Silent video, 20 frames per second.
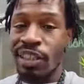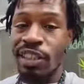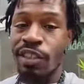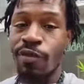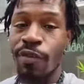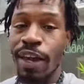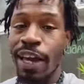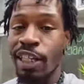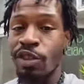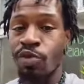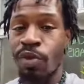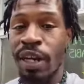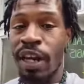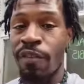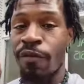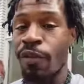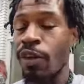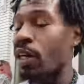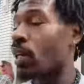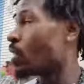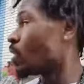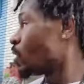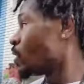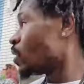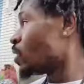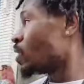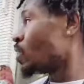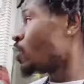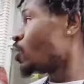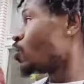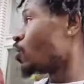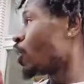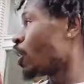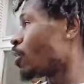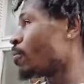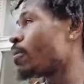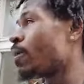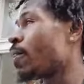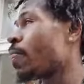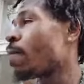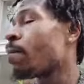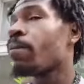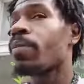this phase where they finna. You hear me?